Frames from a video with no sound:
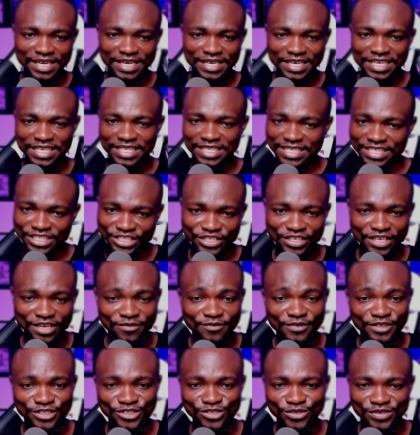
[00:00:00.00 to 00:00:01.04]
an additional
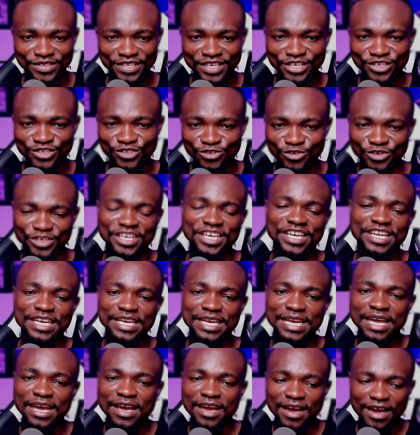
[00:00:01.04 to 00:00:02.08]
feature that you
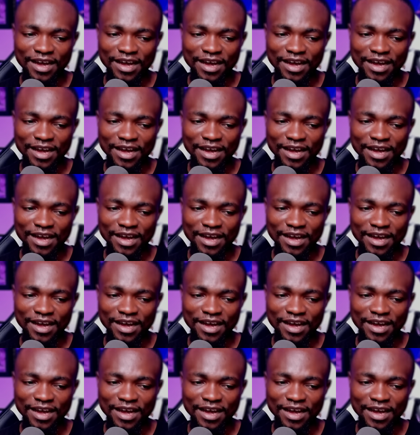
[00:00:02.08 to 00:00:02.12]
can